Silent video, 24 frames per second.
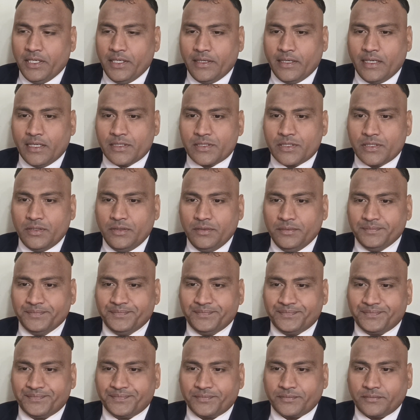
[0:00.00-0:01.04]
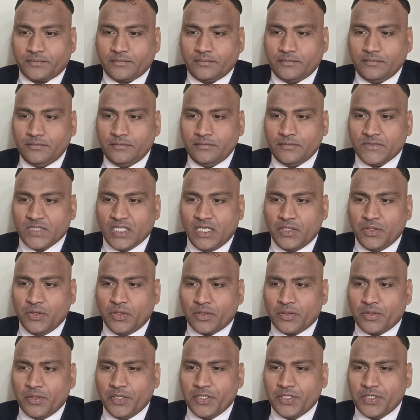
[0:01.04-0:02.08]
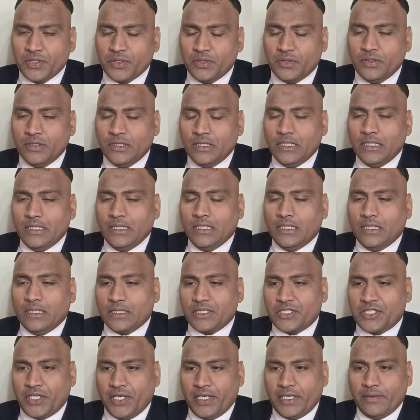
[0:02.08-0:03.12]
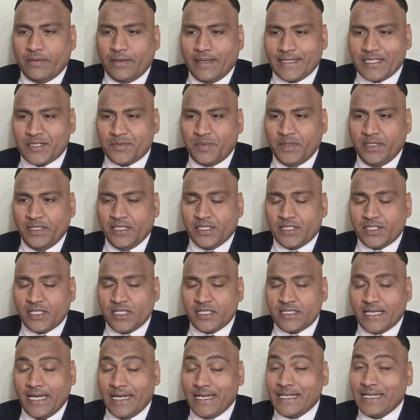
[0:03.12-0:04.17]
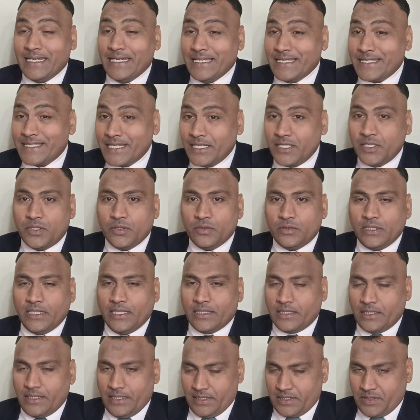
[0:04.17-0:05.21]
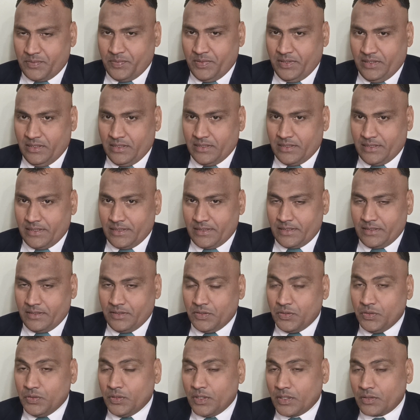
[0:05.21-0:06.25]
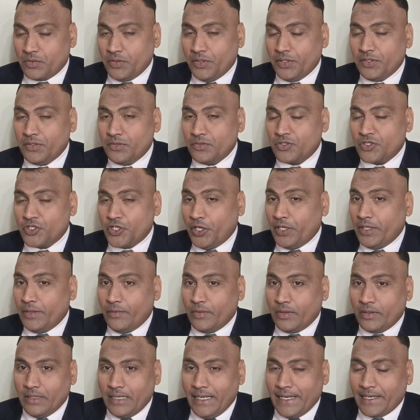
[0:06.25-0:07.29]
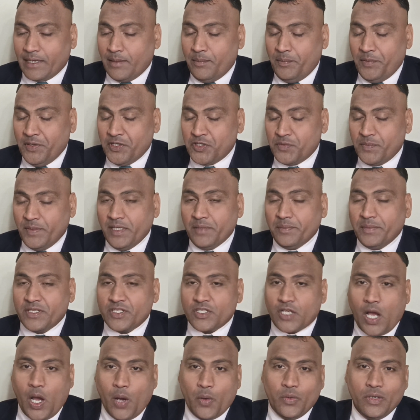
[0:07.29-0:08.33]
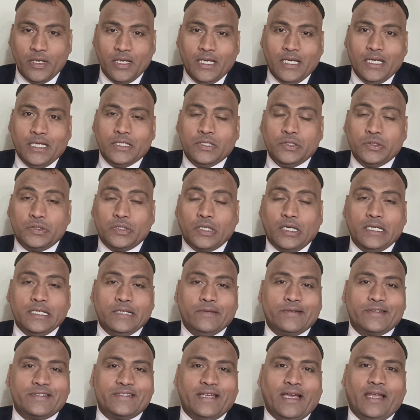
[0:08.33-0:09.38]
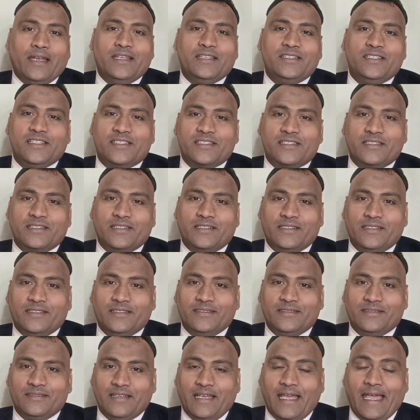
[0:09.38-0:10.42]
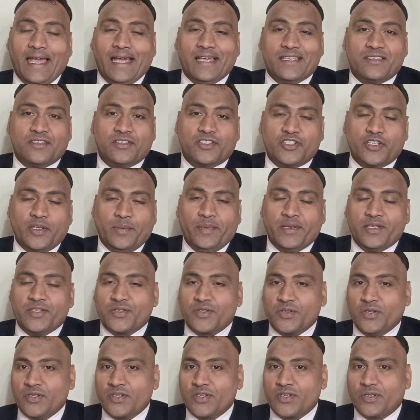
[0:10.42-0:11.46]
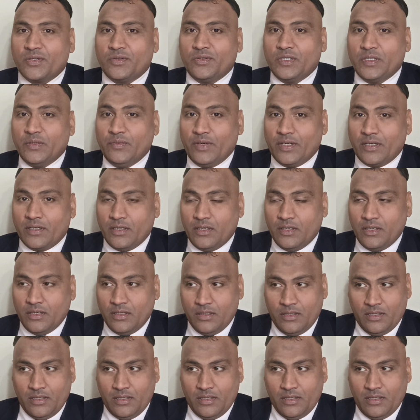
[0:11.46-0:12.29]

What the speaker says: here also you are going to share your experiences and listen to the other experiences. You are going to share your accomplishment, means how you turned your challenges as a stepping stones to your